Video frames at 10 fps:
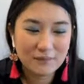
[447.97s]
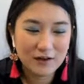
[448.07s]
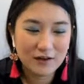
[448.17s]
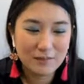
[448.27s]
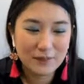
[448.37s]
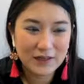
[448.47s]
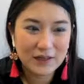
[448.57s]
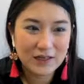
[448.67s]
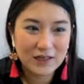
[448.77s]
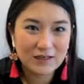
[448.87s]
a
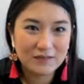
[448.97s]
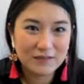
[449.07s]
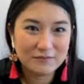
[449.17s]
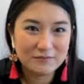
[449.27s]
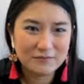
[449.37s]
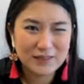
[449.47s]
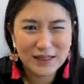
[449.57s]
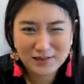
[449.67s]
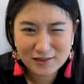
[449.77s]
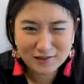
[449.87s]
bigger
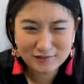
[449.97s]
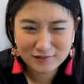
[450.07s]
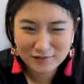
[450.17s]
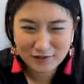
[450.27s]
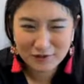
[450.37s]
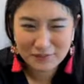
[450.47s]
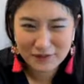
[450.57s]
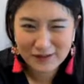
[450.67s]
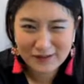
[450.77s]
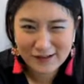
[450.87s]
stencil or a
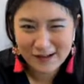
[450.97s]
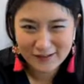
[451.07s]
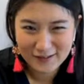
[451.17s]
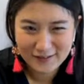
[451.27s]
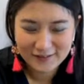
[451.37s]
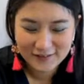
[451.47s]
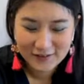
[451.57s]
bigger cutter.